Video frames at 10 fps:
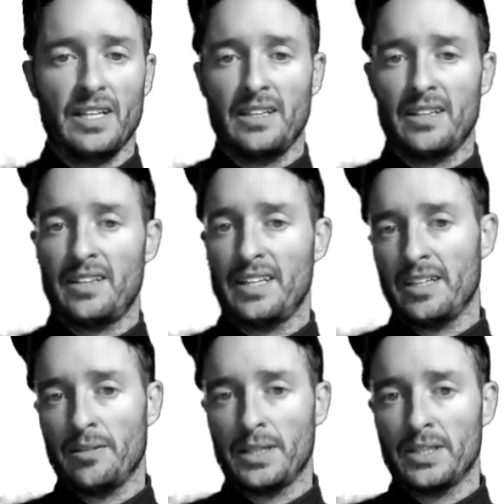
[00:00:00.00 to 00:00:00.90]
and
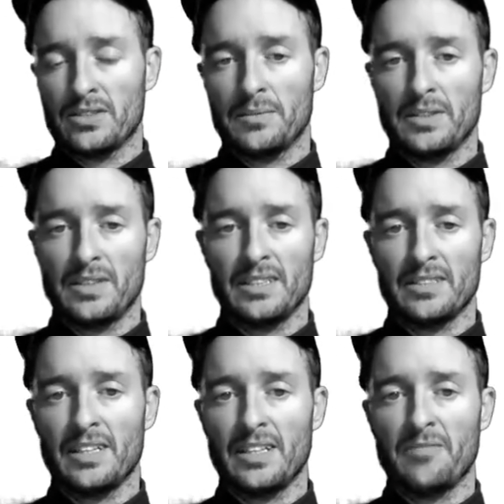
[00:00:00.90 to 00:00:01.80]
thinking about some of the
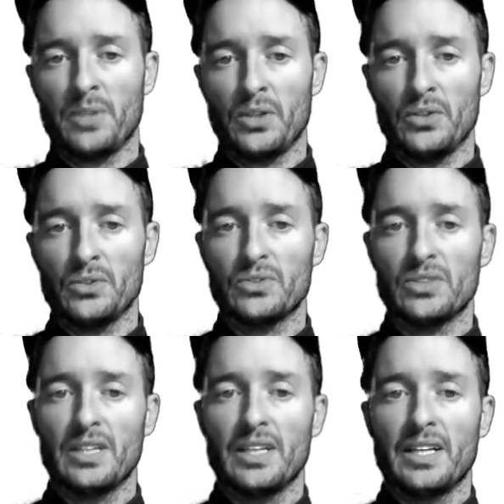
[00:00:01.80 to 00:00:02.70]
things that I've
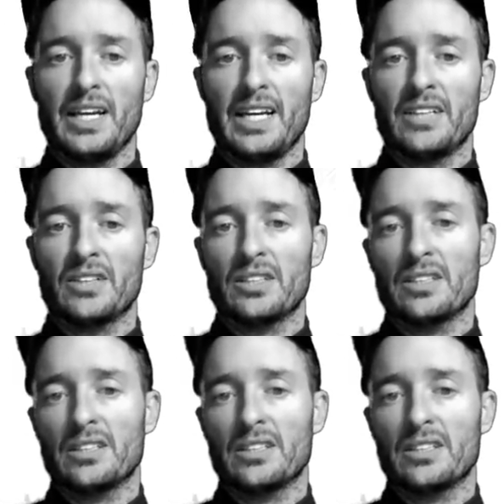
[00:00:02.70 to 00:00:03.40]
posed, and you're going